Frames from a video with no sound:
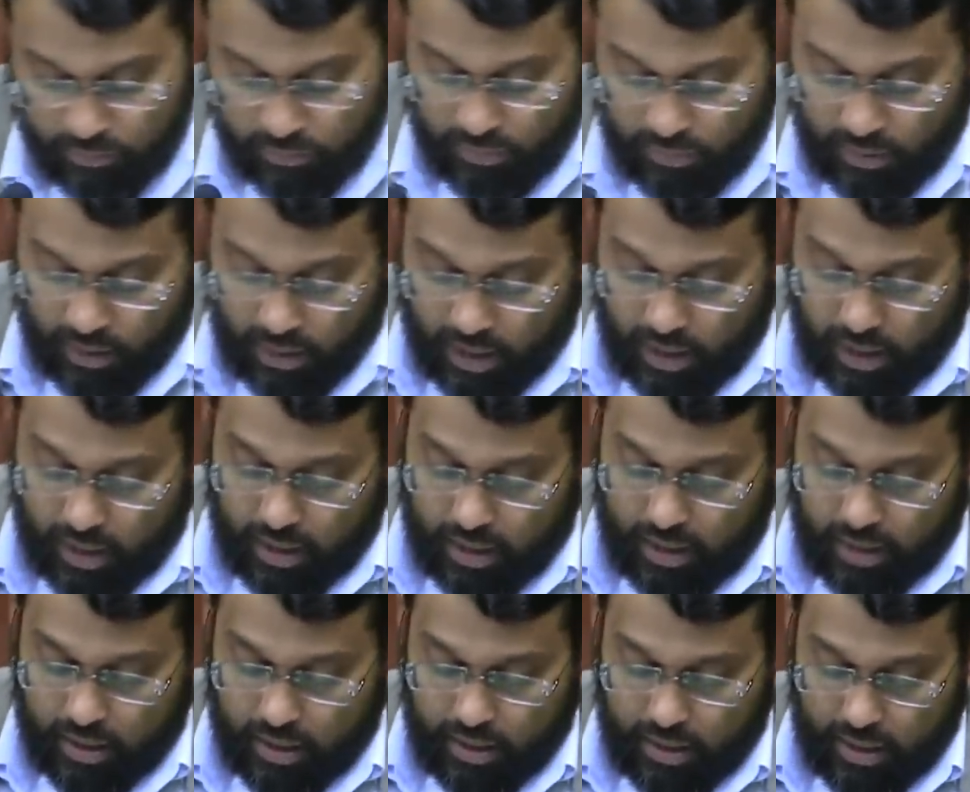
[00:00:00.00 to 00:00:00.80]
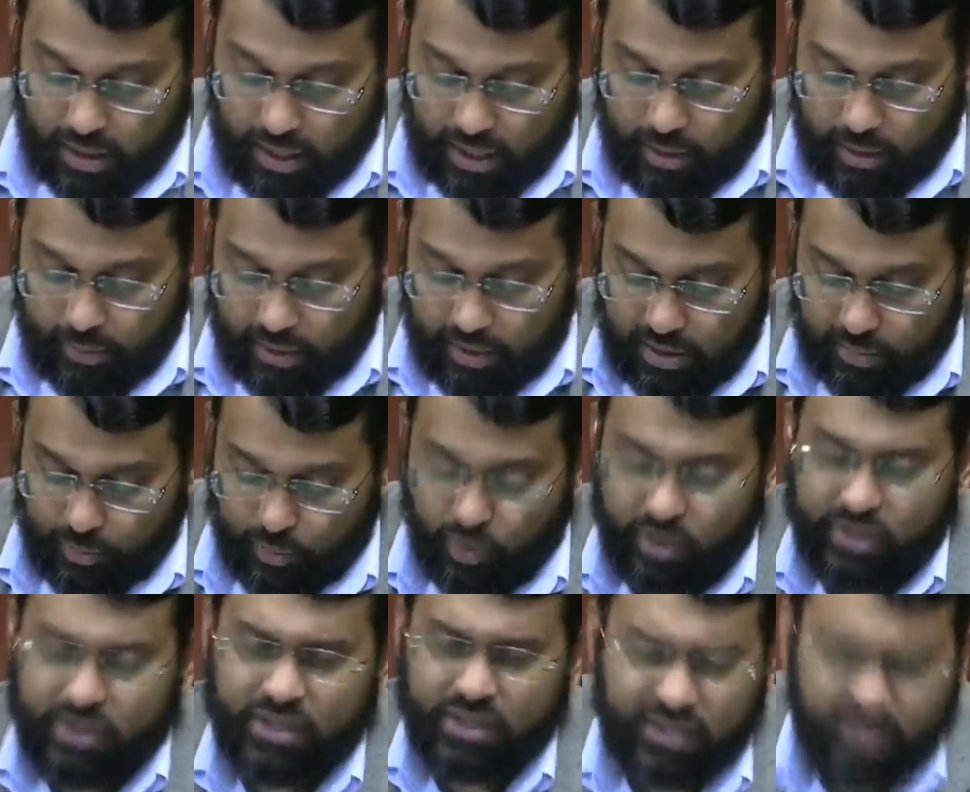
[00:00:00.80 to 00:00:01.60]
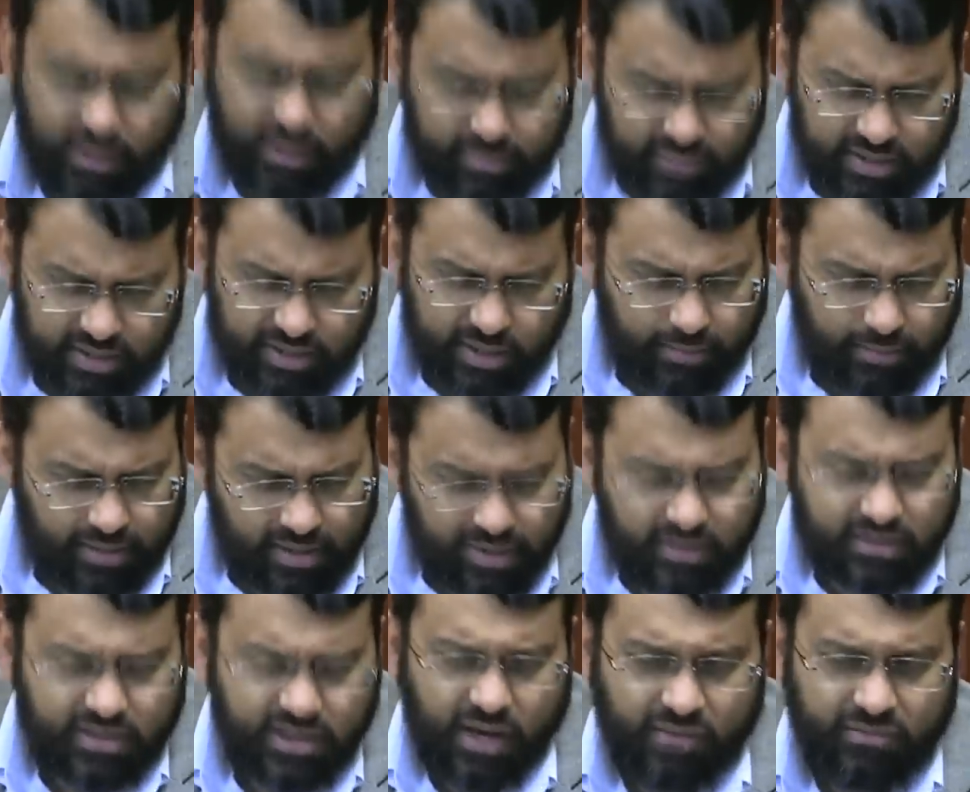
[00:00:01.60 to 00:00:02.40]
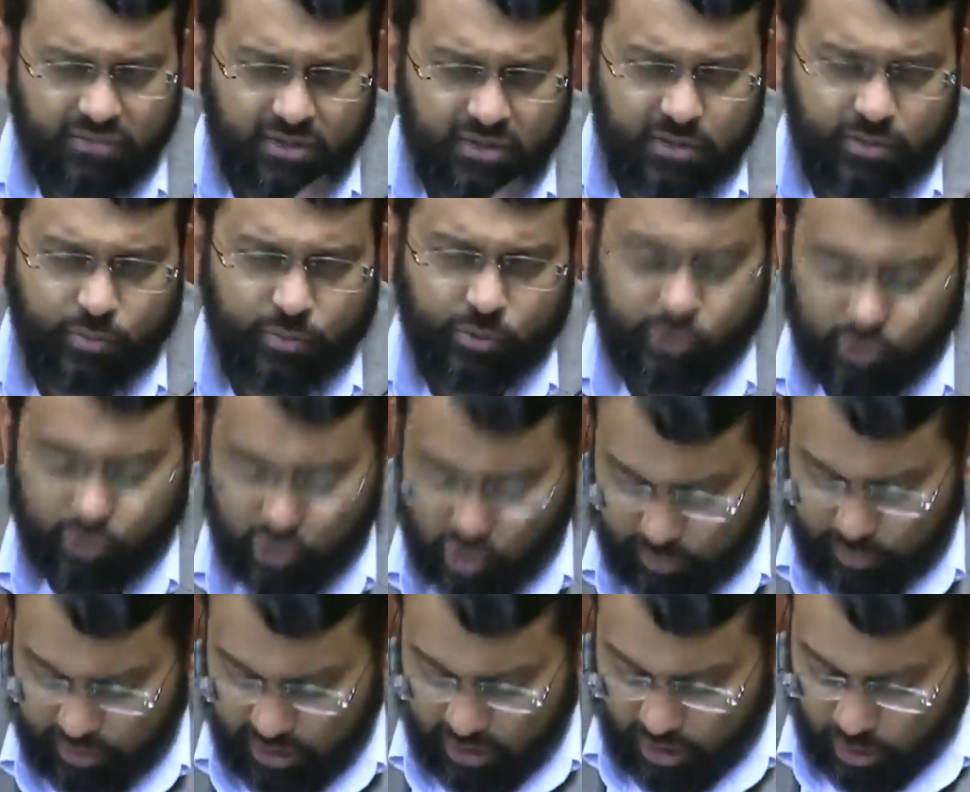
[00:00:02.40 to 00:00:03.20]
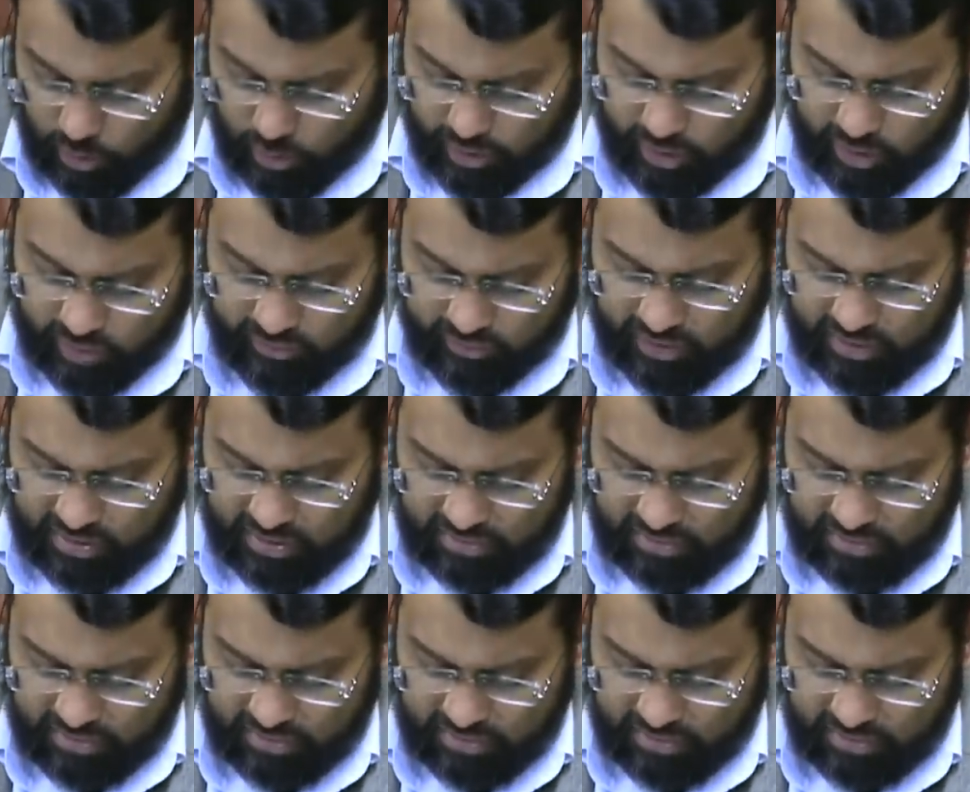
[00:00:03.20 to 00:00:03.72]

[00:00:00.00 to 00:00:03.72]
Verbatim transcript: uh, anyway, the point is that Ibn Taymiyyah does have this book, you should be aware of it.